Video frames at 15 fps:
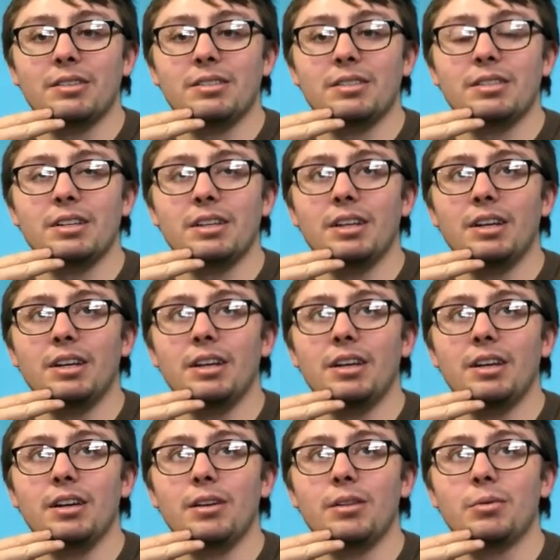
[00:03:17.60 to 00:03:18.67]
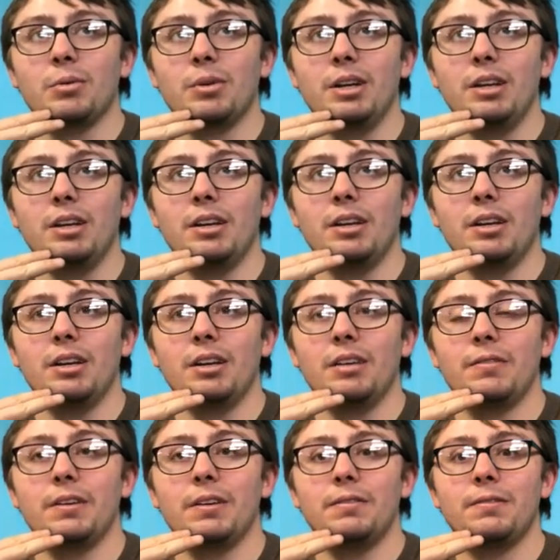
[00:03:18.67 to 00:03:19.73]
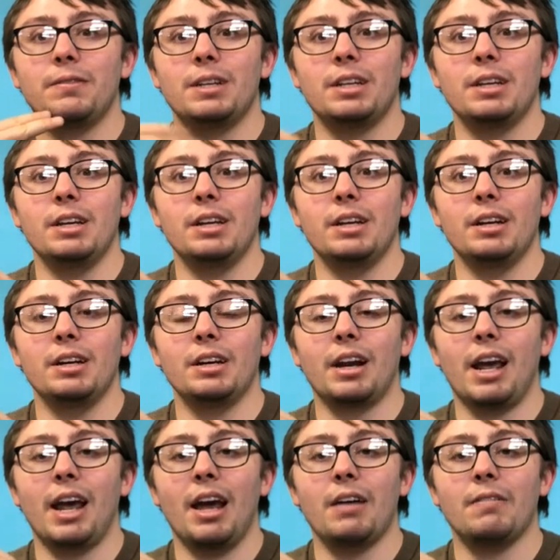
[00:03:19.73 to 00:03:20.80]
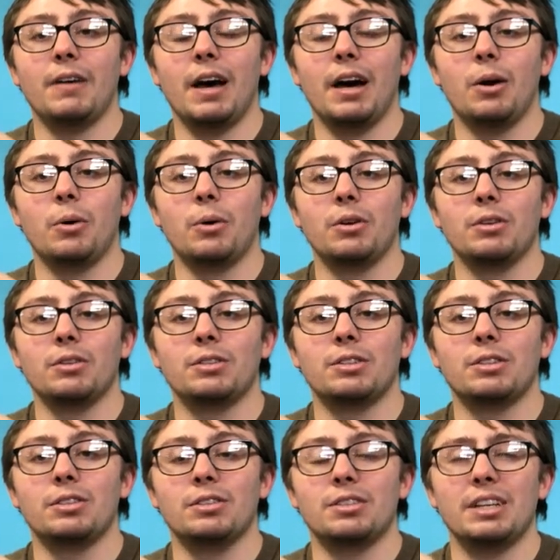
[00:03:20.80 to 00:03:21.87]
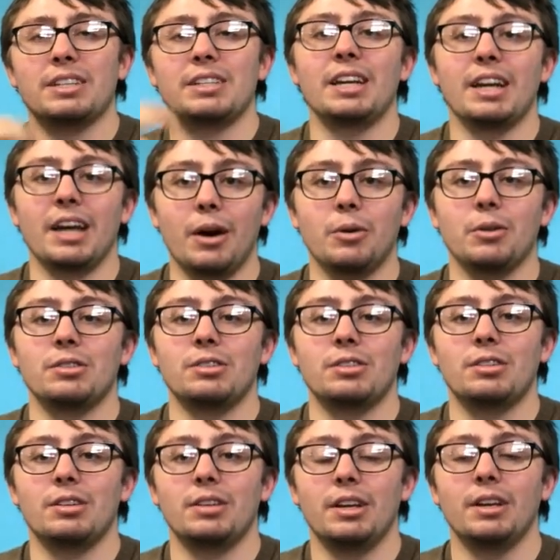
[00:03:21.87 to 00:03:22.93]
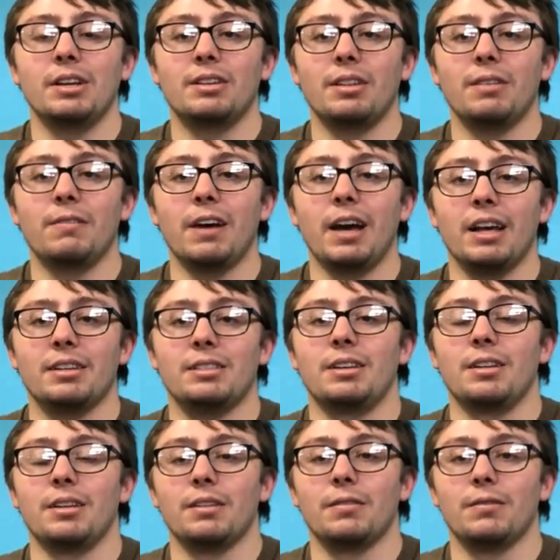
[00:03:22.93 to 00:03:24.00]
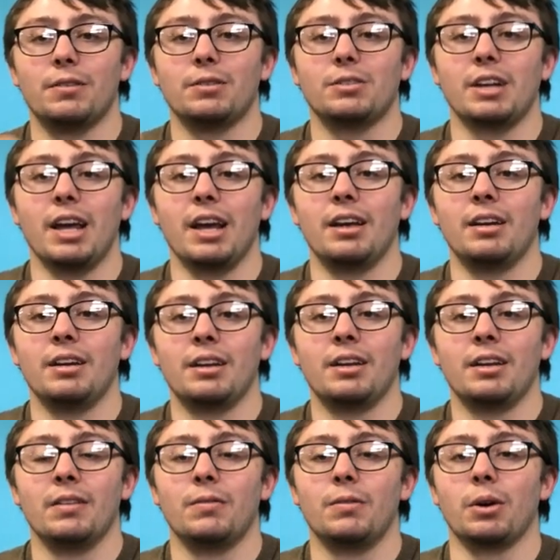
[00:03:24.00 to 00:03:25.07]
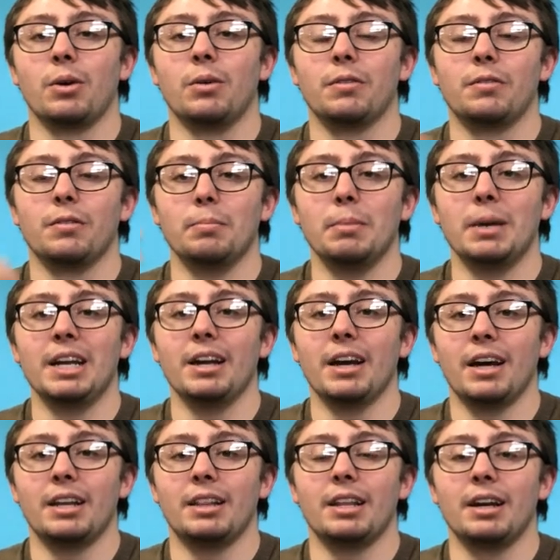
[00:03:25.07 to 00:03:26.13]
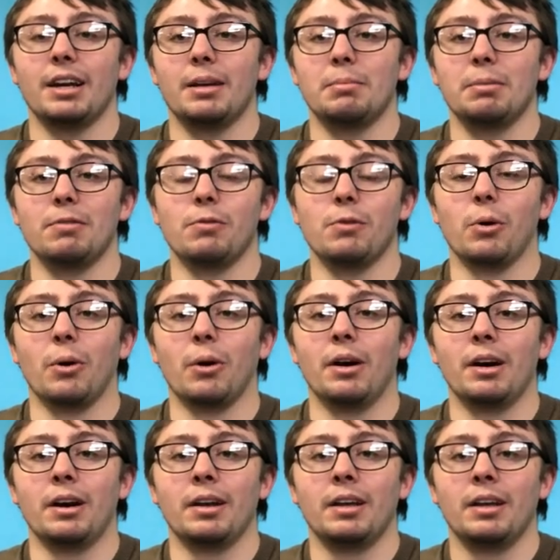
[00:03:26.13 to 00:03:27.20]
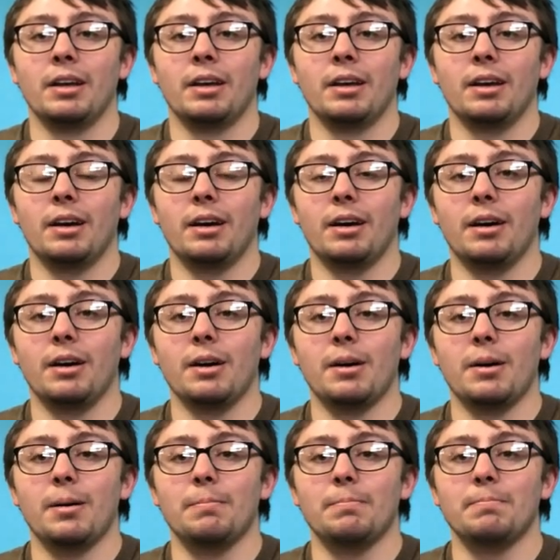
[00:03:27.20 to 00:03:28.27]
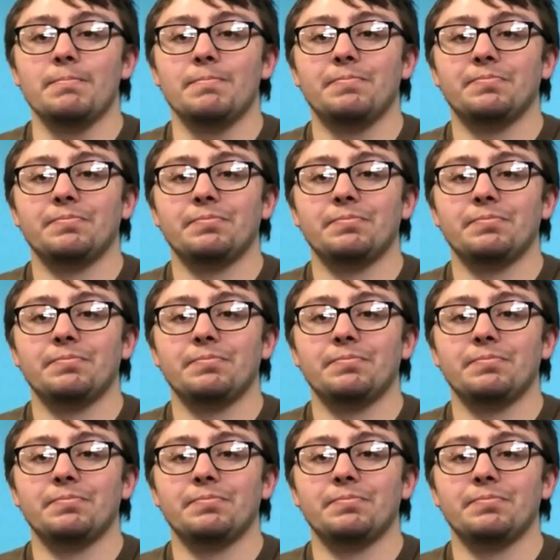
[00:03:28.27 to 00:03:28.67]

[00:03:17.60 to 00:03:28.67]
16 hours into the fast on the first day. We're going from midnight the night before. Feeling